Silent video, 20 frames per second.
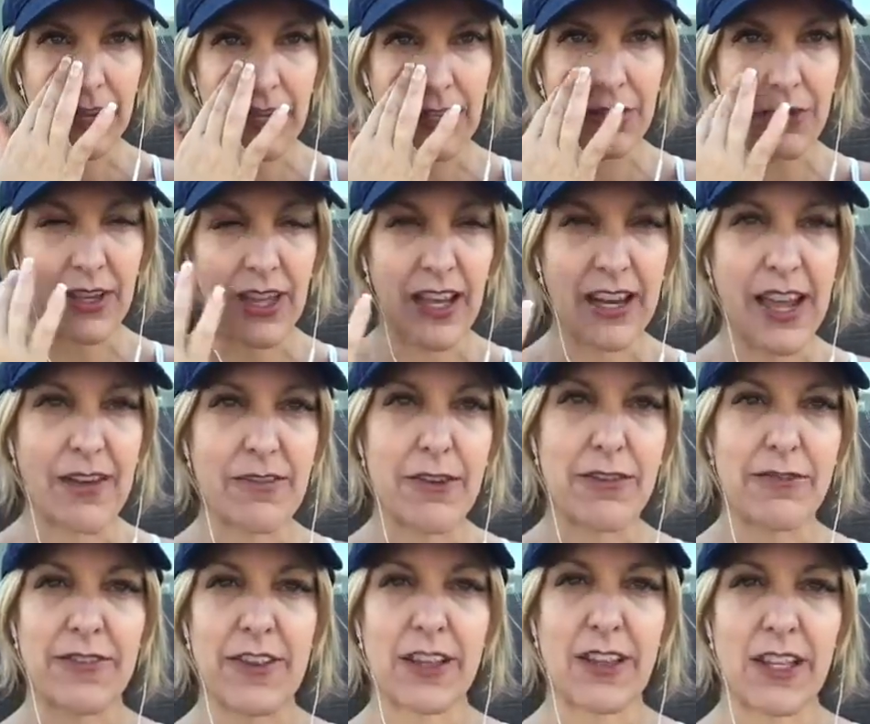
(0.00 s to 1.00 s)
You can't have a
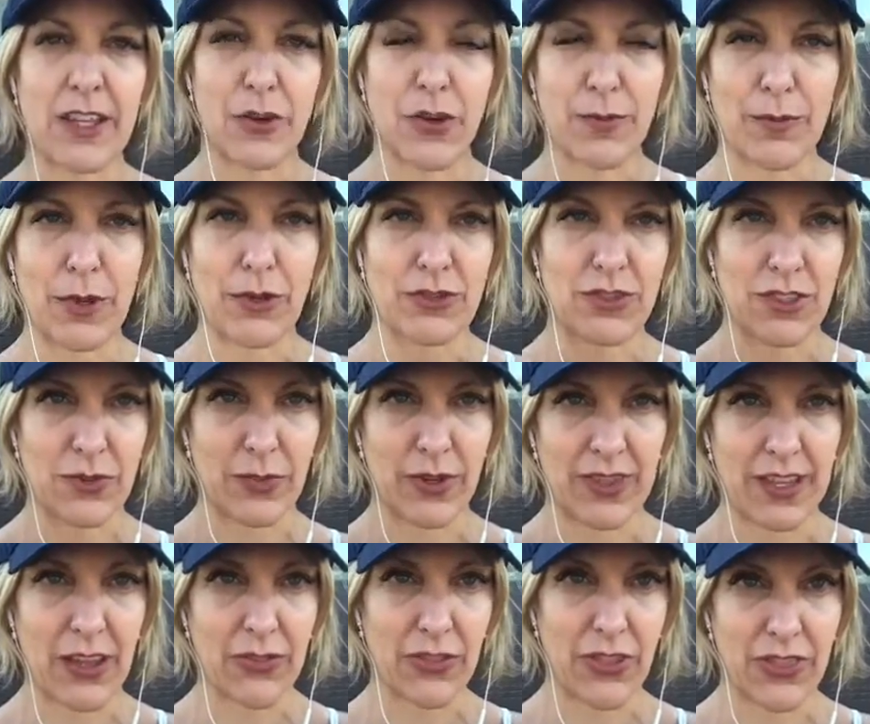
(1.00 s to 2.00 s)
feeling or emotion
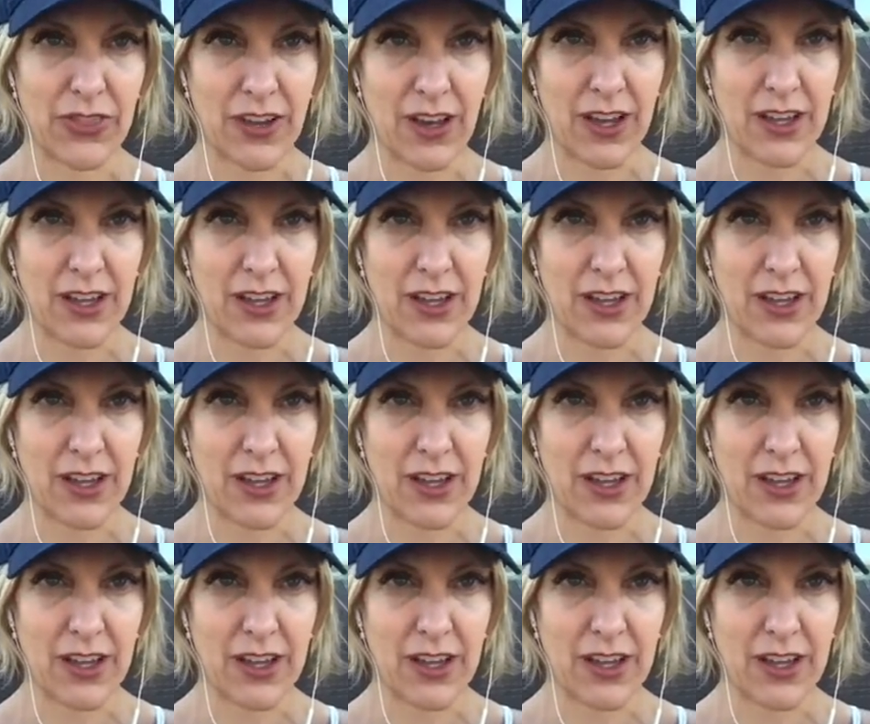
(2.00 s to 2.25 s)
without the thought.